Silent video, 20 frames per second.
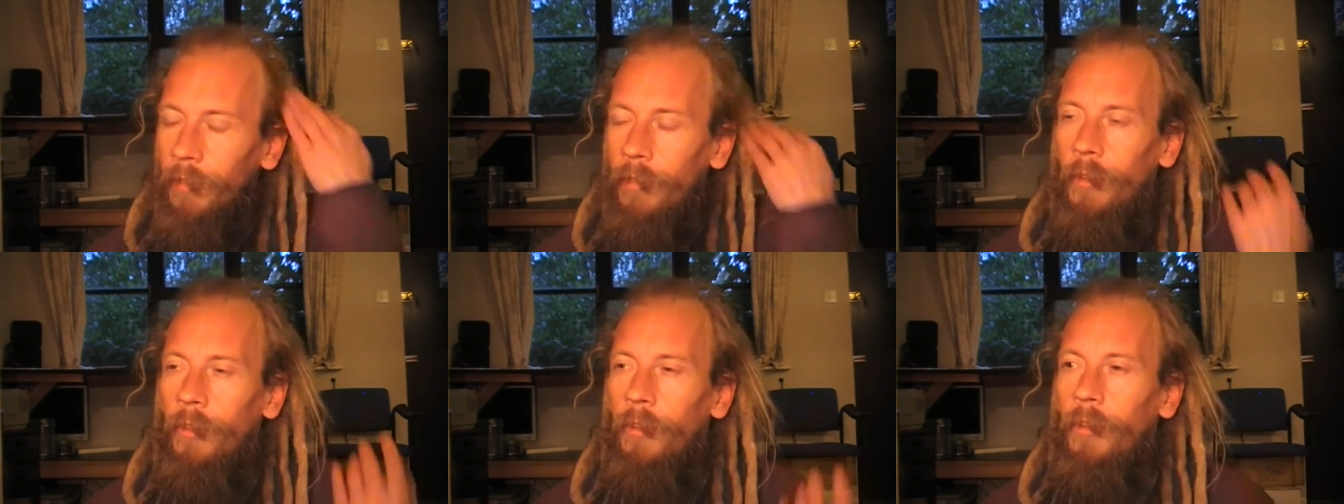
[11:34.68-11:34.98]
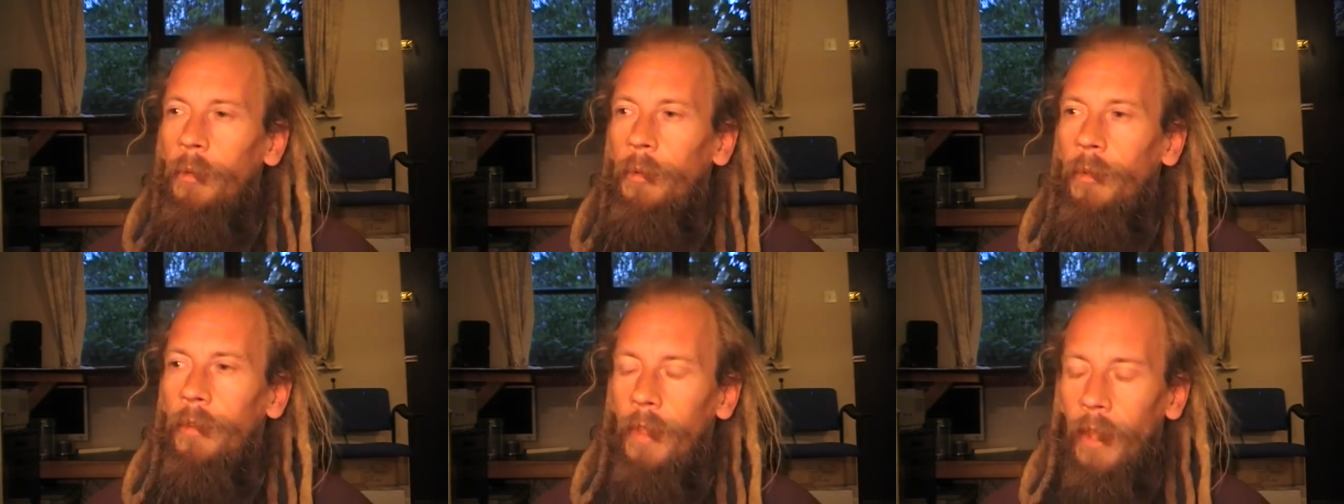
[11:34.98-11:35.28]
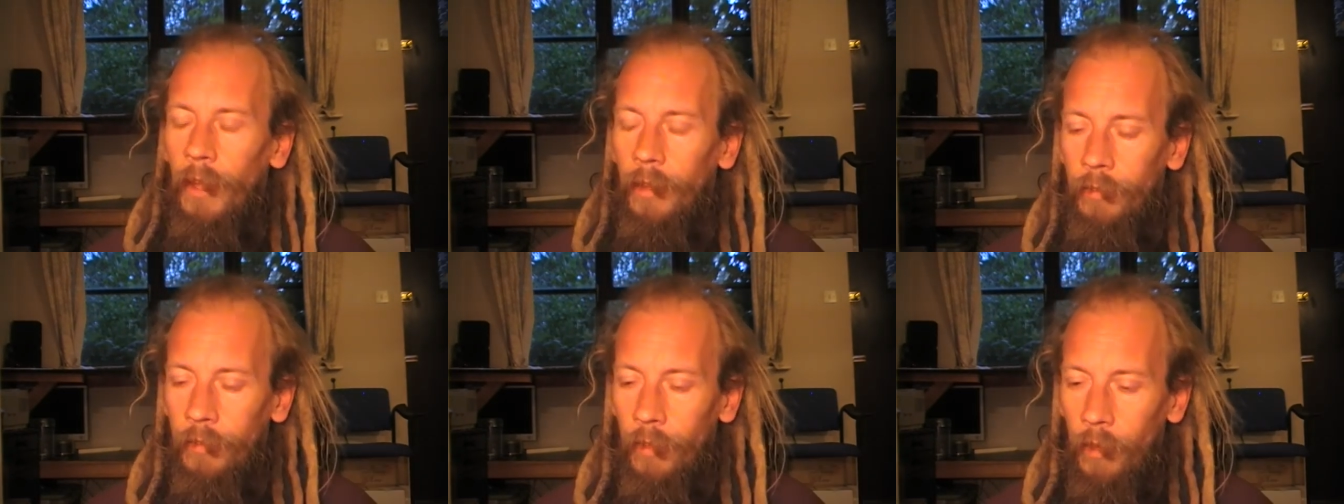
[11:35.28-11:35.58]
she was
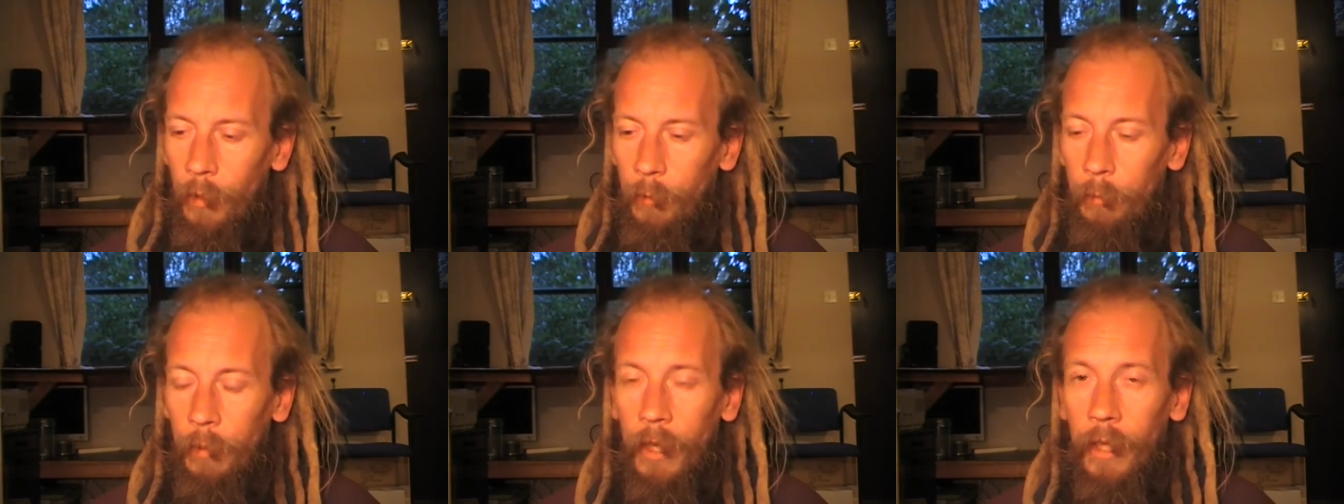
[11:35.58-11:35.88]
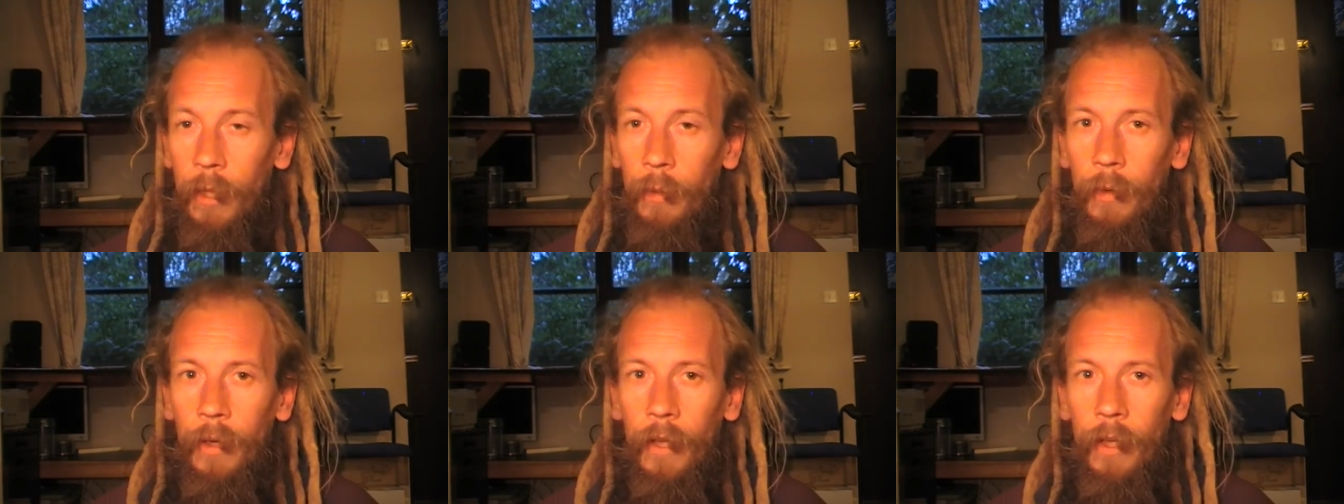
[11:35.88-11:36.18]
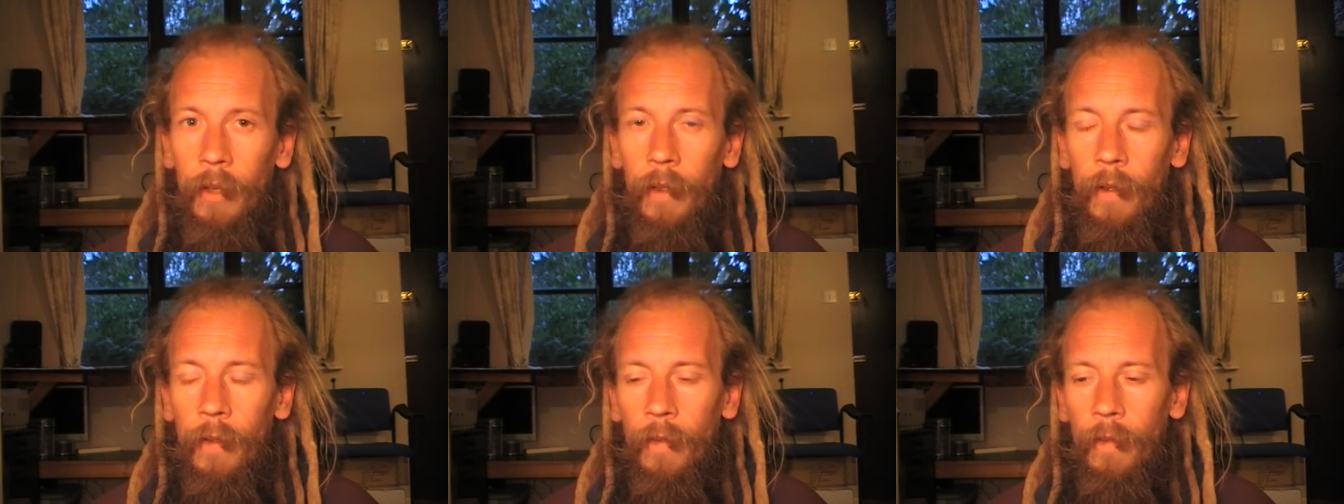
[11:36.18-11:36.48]
that type anyway.
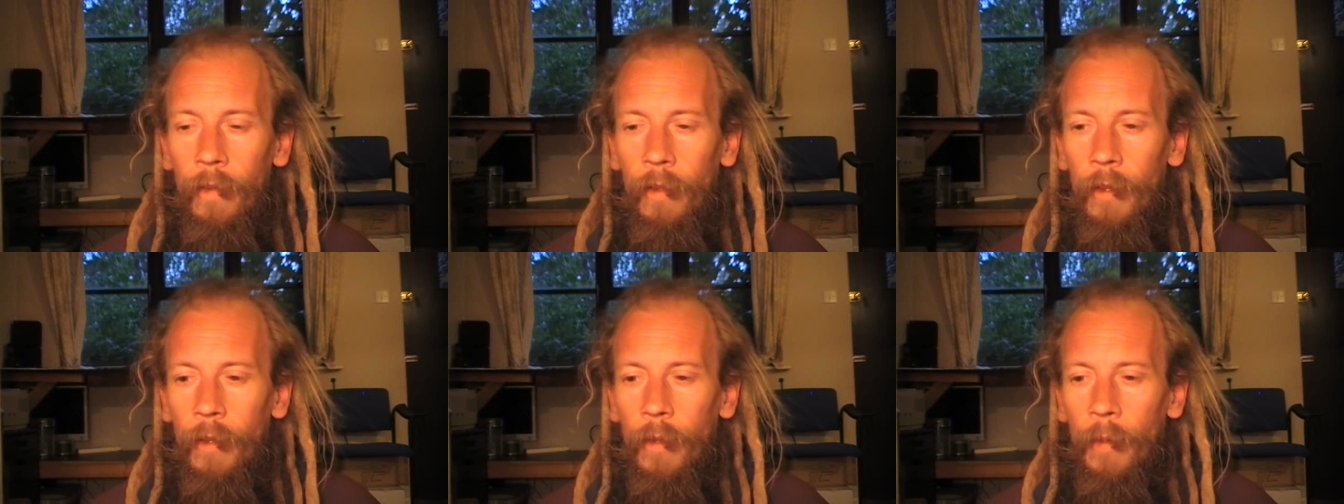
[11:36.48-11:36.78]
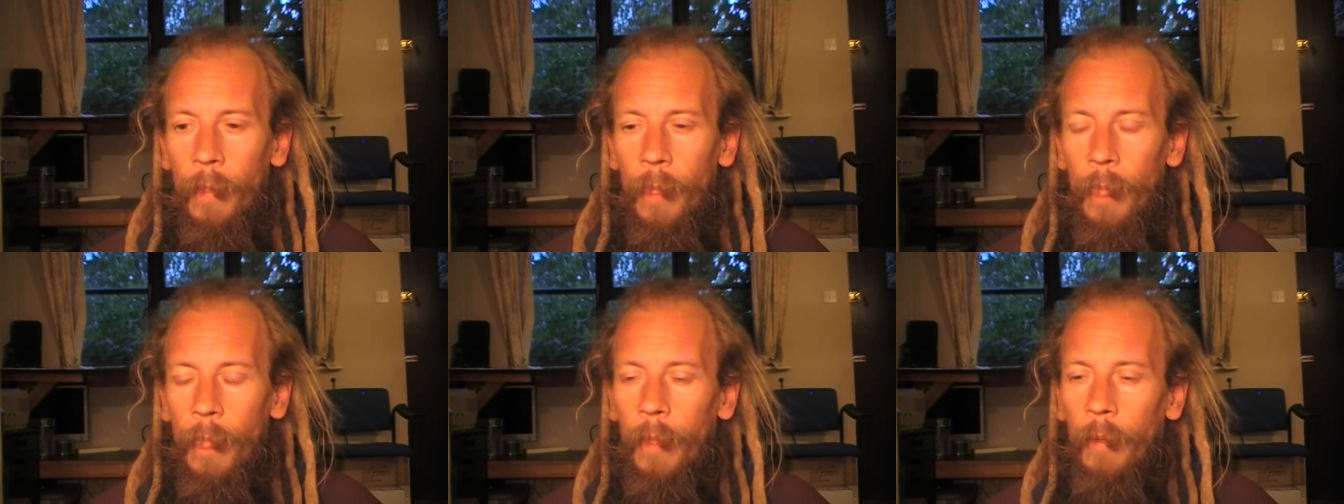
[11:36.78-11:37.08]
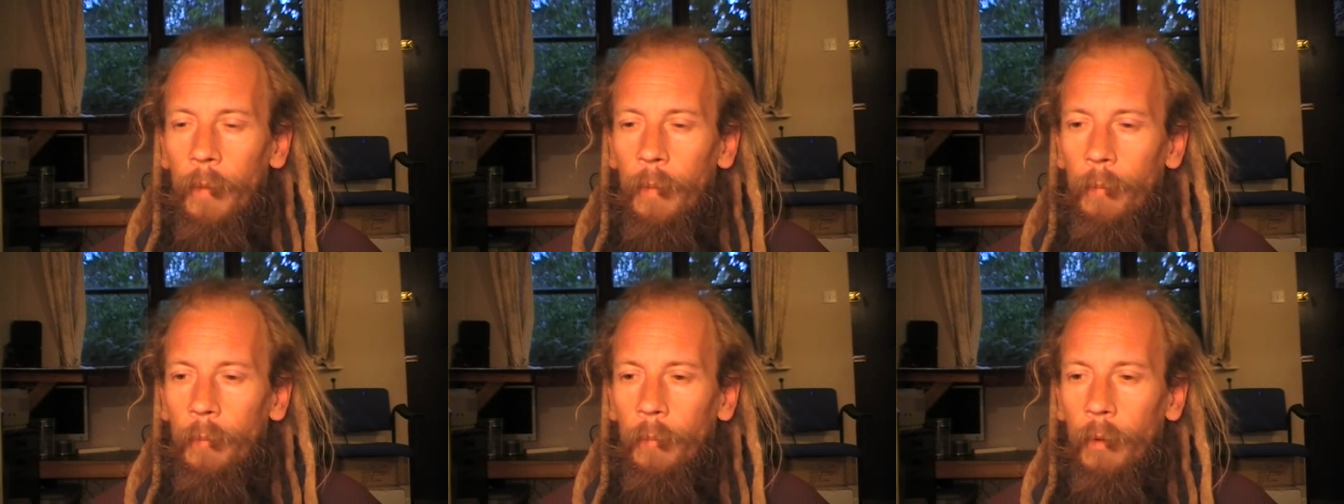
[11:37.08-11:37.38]

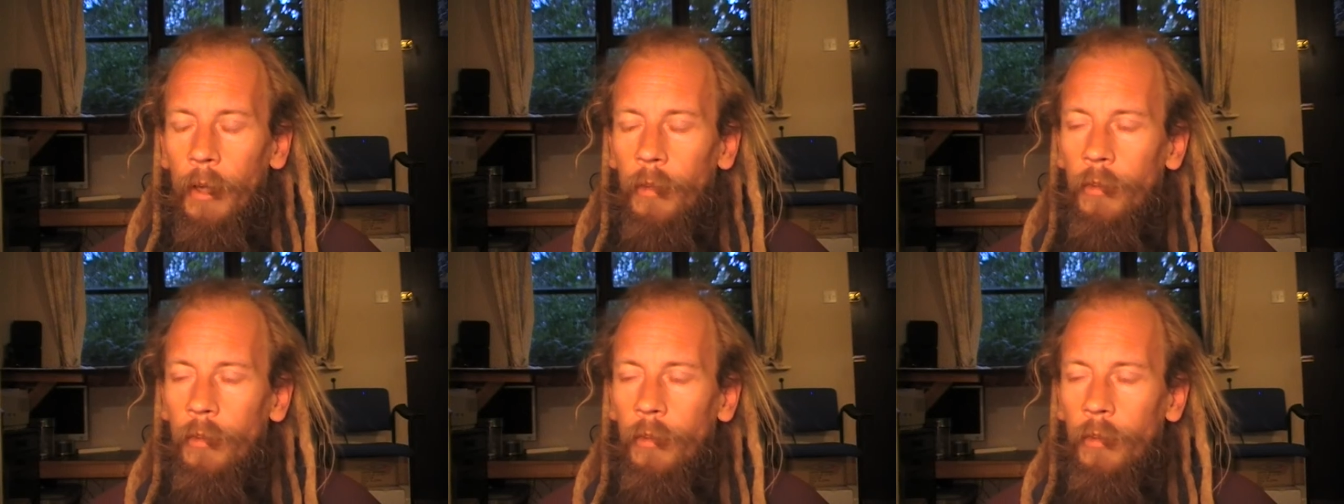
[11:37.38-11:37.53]
But